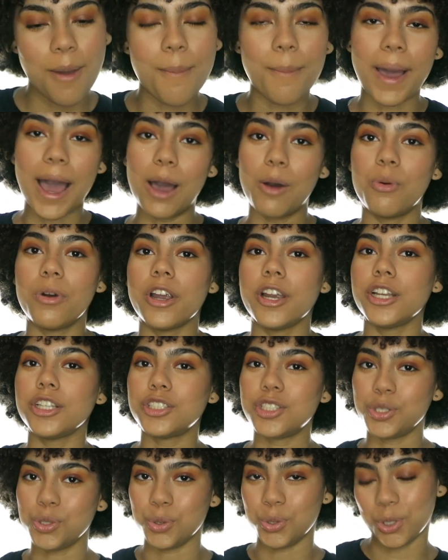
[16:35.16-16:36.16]
power
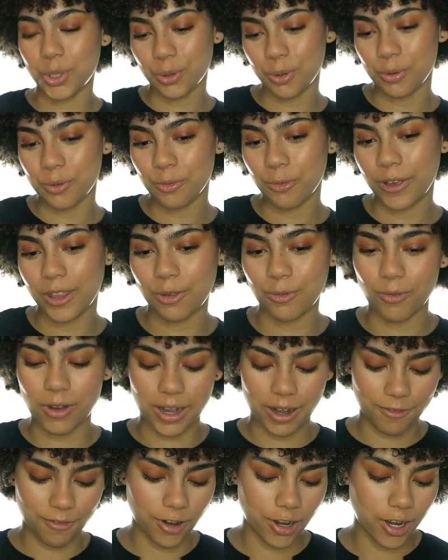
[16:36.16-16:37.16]
to you with
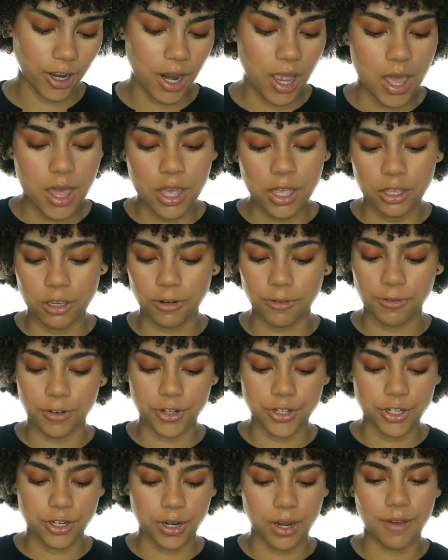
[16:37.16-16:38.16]
whatever your
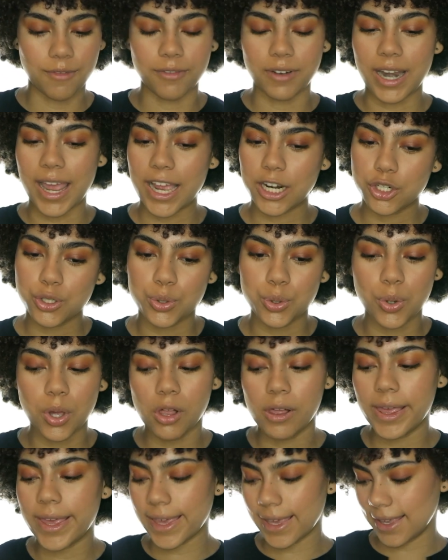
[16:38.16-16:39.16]
version of
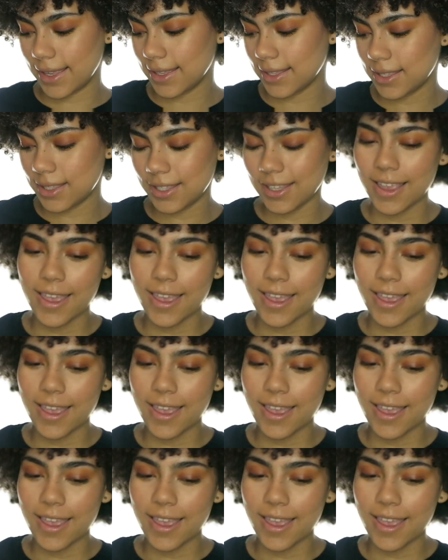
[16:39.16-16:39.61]
natural is